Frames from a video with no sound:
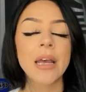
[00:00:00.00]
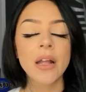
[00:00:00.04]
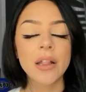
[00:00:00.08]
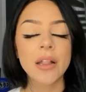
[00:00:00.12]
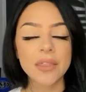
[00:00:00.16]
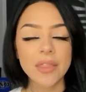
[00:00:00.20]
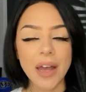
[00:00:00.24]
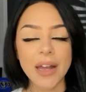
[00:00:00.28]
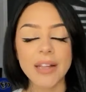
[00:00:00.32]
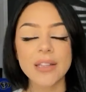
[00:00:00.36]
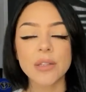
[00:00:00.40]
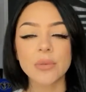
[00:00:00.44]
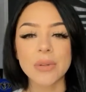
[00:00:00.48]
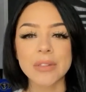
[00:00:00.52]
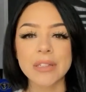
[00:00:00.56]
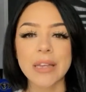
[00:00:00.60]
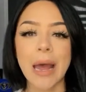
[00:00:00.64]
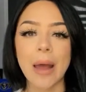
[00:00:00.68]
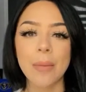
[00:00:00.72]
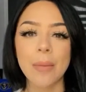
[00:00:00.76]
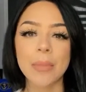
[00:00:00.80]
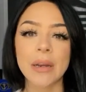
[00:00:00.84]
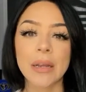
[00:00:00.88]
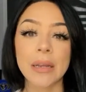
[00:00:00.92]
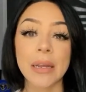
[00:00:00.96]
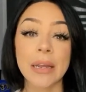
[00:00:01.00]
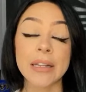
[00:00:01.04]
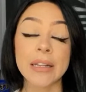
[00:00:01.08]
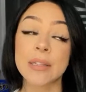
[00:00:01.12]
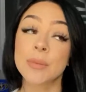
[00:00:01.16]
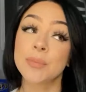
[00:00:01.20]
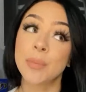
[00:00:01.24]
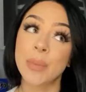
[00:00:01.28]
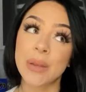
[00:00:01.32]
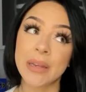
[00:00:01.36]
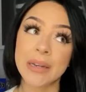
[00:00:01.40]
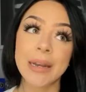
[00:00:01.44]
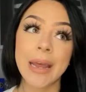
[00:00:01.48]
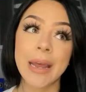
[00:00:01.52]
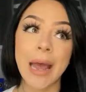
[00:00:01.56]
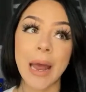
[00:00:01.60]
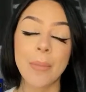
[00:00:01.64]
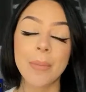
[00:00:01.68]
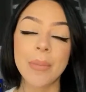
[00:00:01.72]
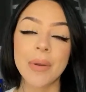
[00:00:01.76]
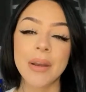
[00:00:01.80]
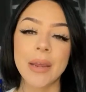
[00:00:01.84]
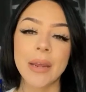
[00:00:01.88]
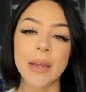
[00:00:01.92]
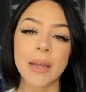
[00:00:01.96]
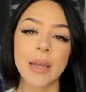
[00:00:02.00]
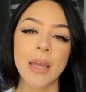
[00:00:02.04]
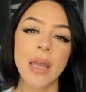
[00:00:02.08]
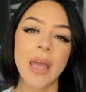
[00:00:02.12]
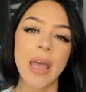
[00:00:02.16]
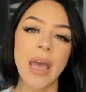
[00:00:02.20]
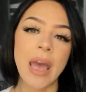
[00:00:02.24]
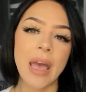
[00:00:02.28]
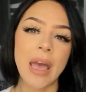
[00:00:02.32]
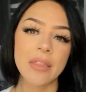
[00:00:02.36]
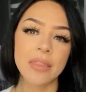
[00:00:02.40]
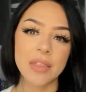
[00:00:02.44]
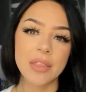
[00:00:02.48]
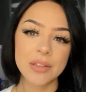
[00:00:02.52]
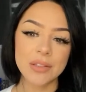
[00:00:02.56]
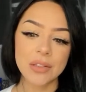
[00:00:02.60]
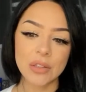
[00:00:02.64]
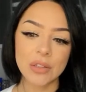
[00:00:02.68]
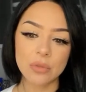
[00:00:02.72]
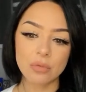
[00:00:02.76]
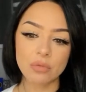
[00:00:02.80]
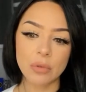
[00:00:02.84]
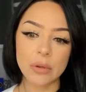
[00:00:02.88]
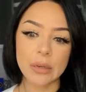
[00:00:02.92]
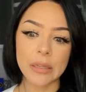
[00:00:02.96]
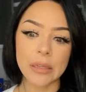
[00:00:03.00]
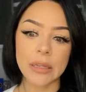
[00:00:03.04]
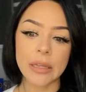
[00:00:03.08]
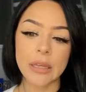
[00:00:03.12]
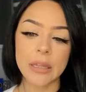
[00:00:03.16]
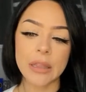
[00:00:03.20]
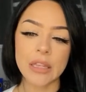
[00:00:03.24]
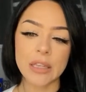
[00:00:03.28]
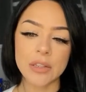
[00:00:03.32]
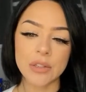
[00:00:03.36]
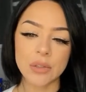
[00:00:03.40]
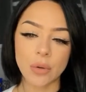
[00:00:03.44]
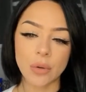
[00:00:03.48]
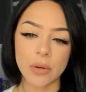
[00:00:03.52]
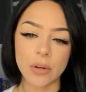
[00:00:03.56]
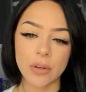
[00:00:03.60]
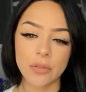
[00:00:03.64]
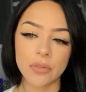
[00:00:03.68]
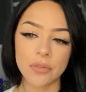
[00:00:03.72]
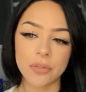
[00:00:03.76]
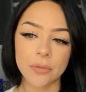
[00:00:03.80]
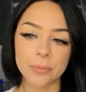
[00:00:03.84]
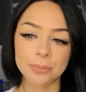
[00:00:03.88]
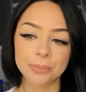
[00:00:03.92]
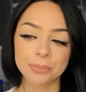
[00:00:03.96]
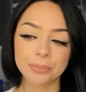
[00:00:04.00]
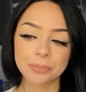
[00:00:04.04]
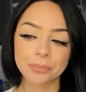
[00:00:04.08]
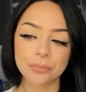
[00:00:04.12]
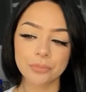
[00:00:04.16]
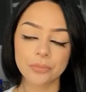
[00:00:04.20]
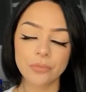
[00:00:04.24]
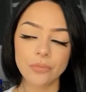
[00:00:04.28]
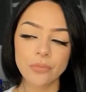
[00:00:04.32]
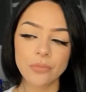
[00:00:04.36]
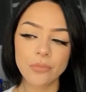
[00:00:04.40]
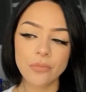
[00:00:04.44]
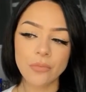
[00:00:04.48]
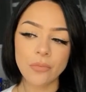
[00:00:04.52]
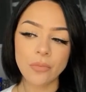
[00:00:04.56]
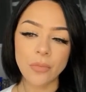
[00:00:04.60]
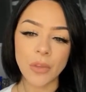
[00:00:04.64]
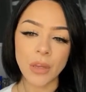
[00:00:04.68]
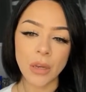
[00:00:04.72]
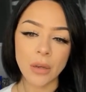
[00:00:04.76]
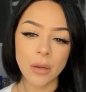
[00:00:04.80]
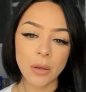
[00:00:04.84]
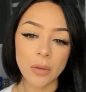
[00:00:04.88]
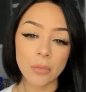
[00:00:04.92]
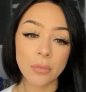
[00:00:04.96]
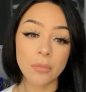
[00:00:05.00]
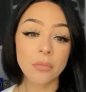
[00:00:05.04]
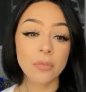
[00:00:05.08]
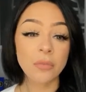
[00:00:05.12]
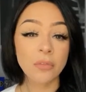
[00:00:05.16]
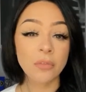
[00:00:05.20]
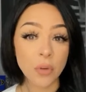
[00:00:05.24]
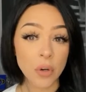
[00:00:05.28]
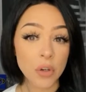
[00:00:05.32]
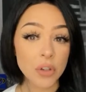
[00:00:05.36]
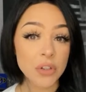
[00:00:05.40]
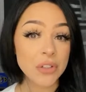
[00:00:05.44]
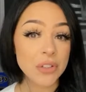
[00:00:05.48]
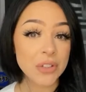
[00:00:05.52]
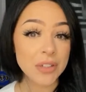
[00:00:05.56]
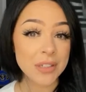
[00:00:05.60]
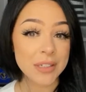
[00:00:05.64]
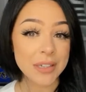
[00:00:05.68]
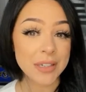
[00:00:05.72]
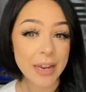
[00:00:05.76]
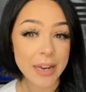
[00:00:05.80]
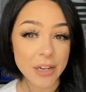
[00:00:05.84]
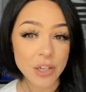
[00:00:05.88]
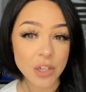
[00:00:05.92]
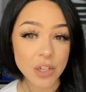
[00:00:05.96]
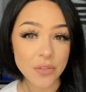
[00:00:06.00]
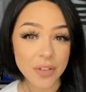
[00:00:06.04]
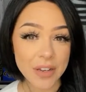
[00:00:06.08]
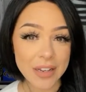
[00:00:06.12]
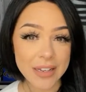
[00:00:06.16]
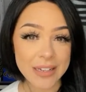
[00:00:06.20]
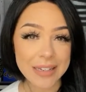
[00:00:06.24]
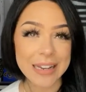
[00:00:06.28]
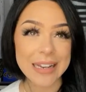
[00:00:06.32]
That's what's happening, and it's been happening, and this is really the sort of first stage of it,